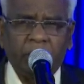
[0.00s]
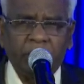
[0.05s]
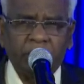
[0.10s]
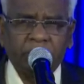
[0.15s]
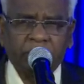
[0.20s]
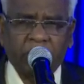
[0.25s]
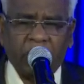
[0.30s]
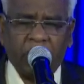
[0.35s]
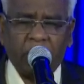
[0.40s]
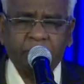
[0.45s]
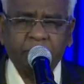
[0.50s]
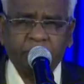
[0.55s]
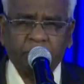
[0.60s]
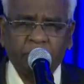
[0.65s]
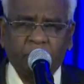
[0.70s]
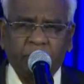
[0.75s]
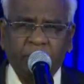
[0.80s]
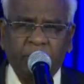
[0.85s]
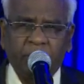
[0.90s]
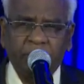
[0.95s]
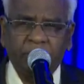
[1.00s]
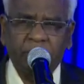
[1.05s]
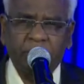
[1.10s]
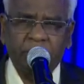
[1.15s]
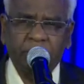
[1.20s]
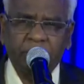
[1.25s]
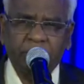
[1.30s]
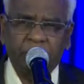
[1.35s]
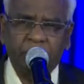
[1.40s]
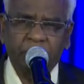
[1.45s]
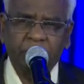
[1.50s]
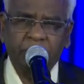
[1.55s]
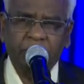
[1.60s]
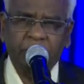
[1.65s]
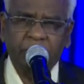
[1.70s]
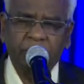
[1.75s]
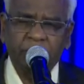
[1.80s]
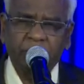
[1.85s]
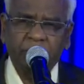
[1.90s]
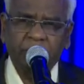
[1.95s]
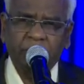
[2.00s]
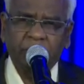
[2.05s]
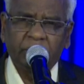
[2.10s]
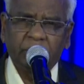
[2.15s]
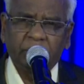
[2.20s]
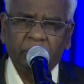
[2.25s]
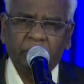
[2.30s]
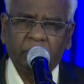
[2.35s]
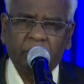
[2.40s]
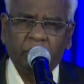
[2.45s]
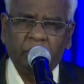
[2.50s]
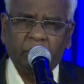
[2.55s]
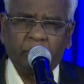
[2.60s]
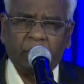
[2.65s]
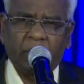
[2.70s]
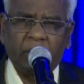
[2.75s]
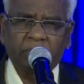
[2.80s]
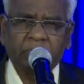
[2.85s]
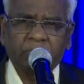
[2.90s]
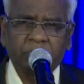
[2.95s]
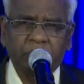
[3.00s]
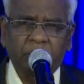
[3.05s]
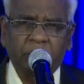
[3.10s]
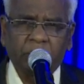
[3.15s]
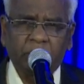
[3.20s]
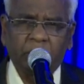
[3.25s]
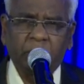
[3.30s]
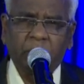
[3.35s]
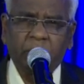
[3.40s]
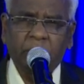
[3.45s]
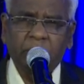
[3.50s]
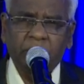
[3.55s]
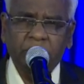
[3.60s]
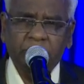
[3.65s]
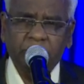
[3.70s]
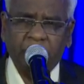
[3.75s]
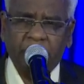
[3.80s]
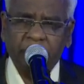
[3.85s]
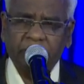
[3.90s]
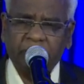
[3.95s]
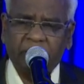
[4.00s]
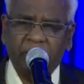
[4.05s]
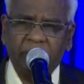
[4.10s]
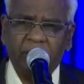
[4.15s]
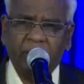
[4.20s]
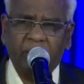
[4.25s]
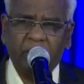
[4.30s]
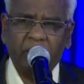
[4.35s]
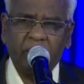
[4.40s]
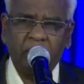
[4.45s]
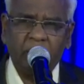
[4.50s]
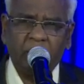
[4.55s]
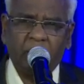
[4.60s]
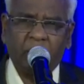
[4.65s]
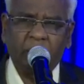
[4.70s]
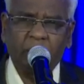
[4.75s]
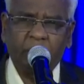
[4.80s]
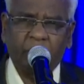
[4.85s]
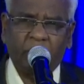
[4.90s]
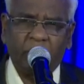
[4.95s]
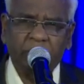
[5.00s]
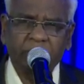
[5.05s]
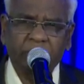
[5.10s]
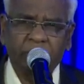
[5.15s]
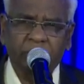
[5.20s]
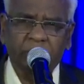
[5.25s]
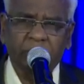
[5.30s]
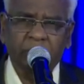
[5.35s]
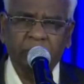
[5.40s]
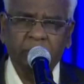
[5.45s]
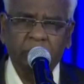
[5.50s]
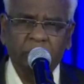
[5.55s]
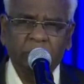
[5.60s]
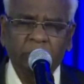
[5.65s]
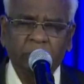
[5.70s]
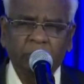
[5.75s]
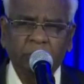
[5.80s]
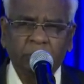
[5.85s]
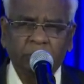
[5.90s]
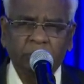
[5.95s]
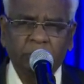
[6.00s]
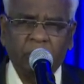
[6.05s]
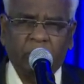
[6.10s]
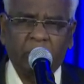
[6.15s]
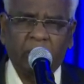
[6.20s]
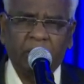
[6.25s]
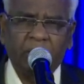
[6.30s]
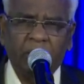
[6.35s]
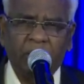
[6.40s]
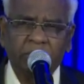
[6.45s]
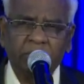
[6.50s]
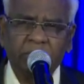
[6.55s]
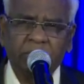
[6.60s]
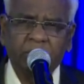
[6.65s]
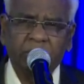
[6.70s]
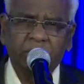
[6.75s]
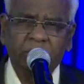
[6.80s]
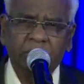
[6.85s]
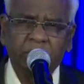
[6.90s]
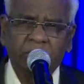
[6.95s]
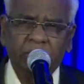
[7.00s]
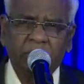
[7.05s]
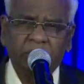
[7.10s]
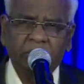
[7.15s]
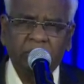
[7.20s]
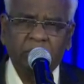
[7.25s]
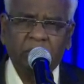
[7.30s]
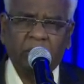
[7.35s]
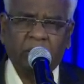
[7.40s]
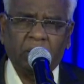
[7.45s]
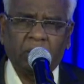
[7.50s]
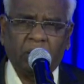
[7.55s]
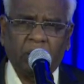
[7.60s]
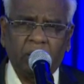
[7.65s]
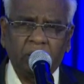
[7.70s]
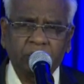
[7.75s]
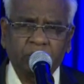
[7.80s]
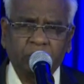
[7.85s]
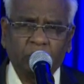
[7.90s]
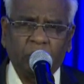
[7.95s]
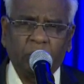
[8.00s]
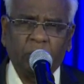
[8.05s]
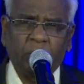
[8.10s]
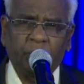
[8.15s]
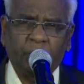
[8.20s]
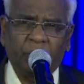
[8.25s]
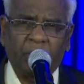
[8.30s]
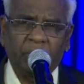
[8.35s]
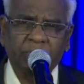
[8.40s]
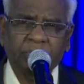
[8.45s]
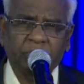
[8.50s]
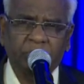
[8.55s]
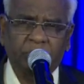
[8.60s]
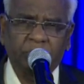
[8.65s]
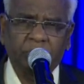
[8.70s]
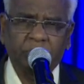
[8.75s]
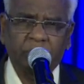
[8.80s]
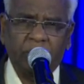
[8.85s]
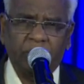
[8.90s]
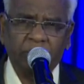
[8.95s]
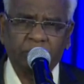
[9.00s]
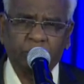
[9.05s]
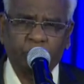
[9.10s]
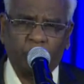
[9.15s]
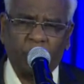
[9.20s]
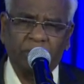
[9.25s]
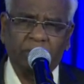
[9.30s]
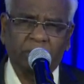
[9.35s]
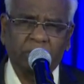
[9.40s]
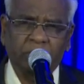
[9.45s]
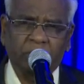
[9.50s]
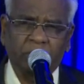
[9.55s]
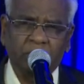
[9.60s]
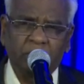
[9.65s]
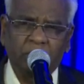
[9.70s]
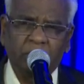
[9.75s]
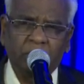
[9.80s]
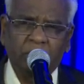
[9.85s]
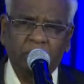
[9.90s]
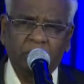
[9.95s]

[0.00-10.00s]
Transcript: this Capstone AG Church, Pastor Chaitanya and Pastor Garnet, and also Pastor Aswant,